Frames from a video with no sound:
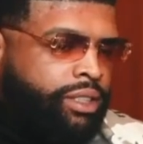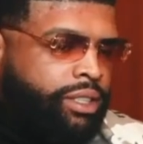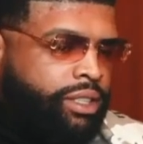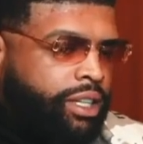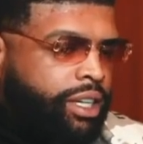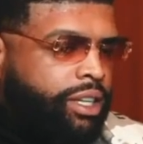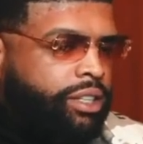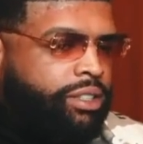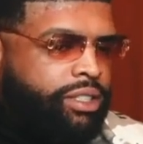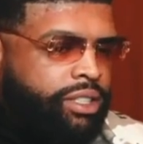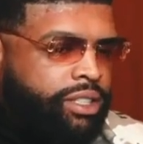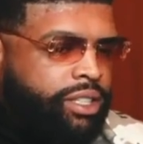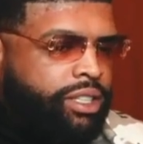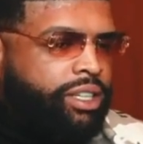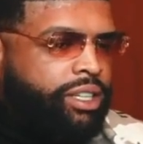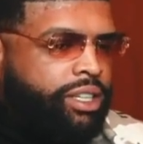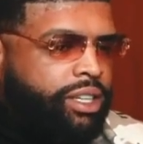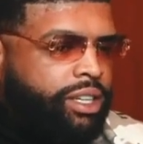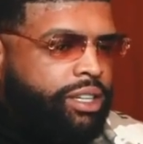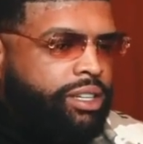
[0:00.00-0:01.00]
You know, you just need
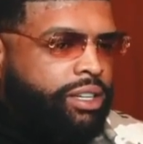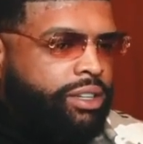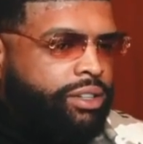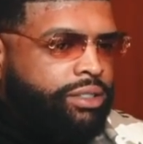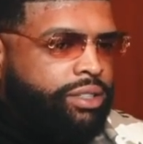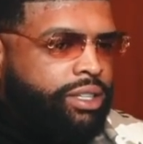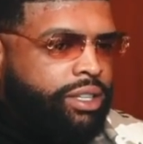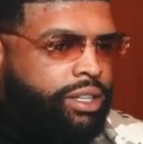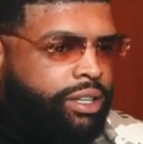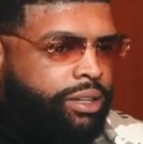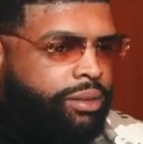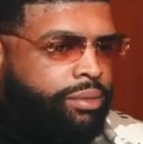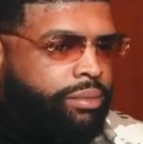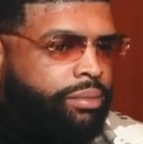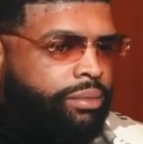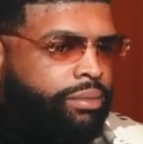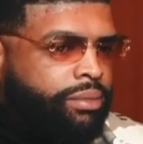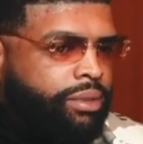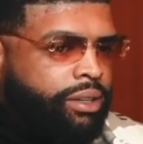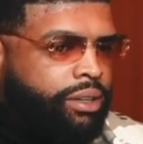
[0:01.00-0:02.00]
to get close to them,
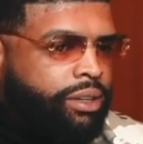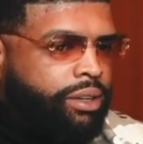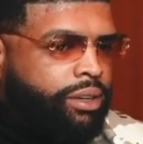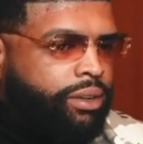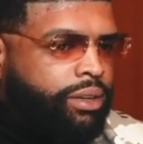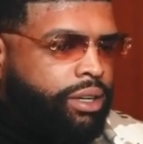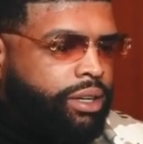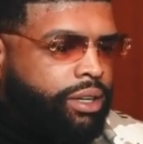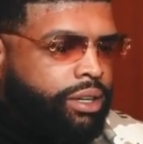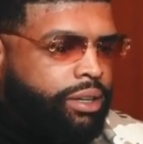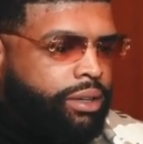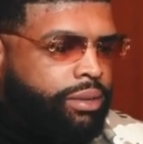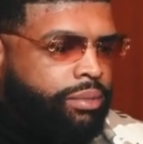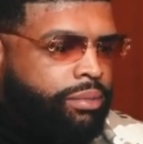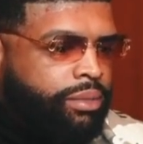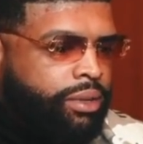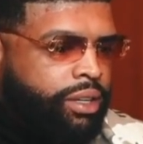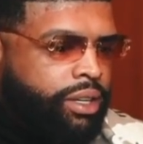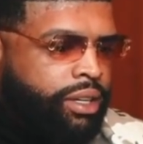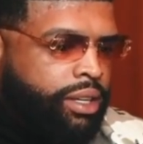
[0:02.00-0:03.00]
you know, um,
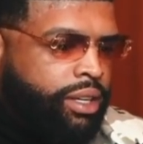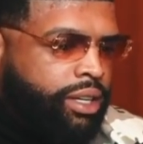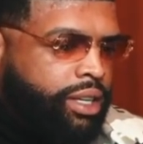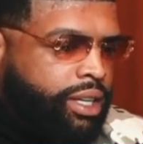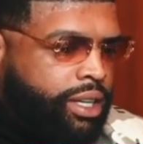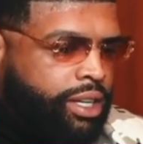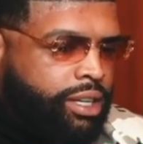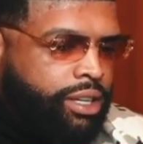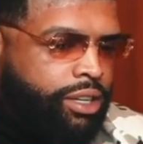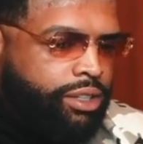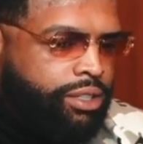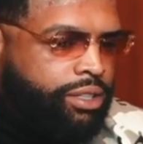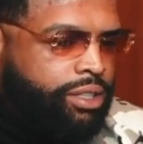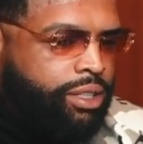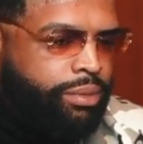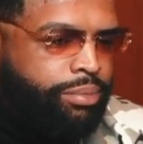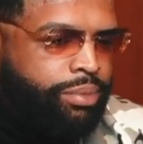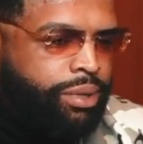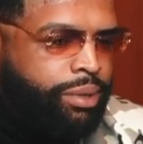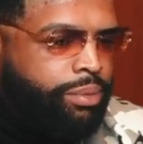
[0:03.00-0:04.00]
get close to
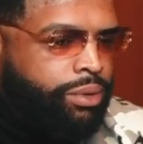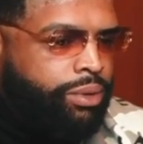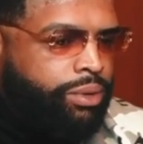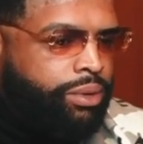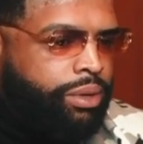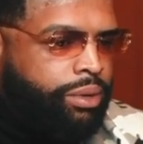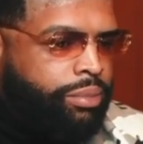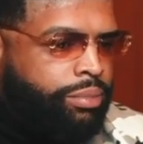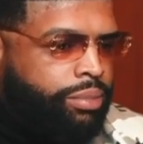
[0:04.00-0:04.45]
the people who are